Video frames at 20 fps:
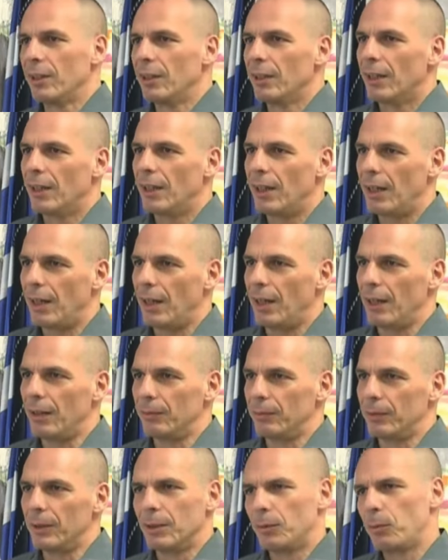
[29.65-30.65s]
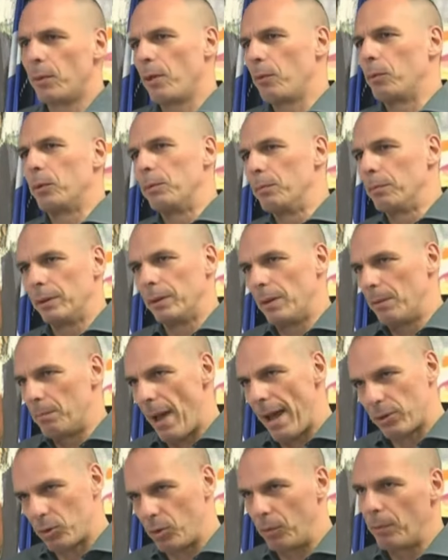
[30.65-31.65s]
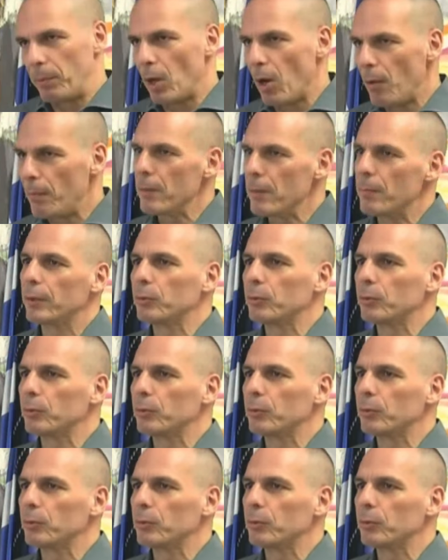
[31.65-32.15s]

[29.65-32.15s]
Yeah. Um, the banks would be open,